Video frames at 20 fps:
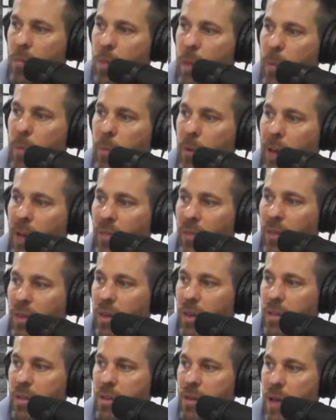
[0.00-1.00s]
people get
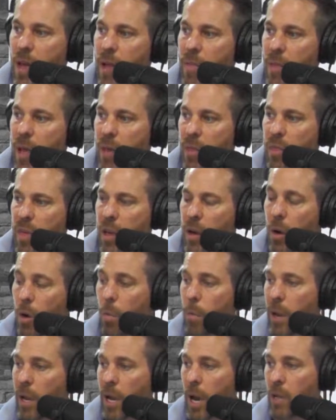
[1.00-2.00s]
this and they think,
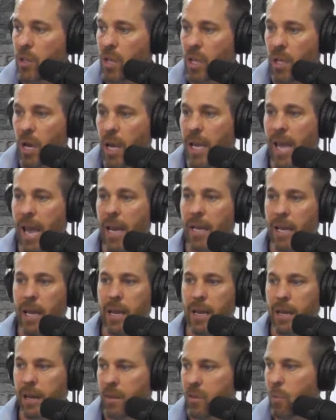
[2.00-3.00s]
oh my gosh, I can't let
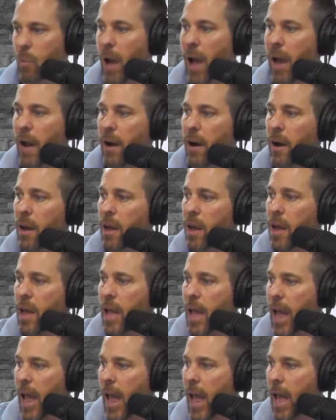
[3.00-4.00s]
it expire.
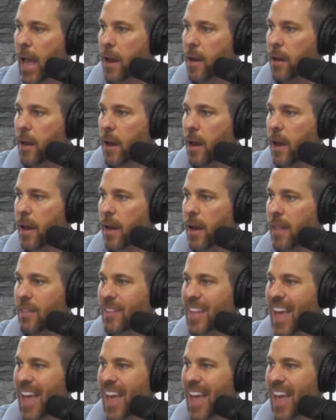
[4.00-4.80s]
And it's